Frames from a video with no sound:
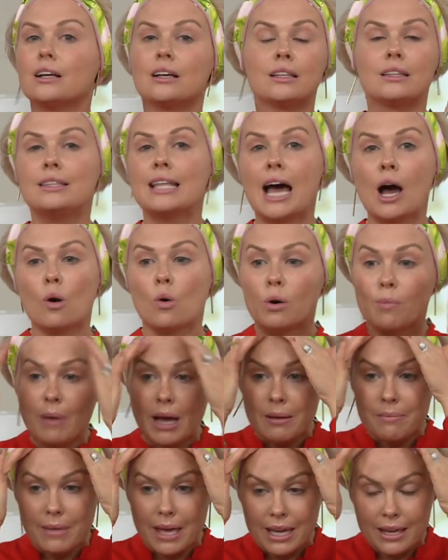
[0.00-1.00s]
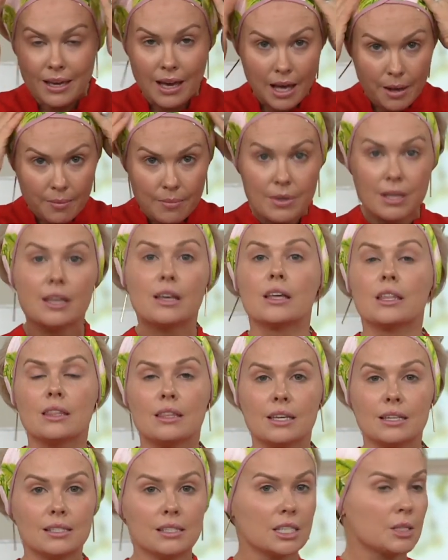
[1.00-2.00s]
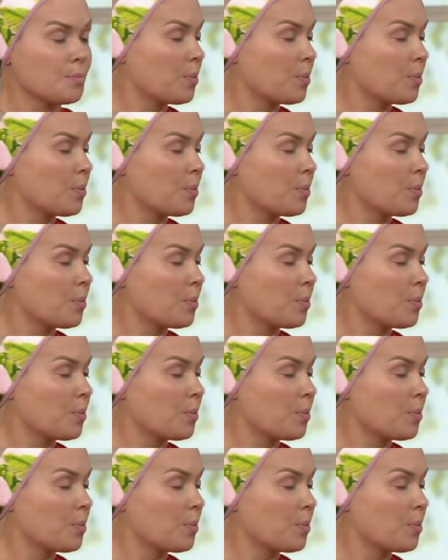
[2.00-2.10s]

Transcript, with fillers: now or my makeup, this is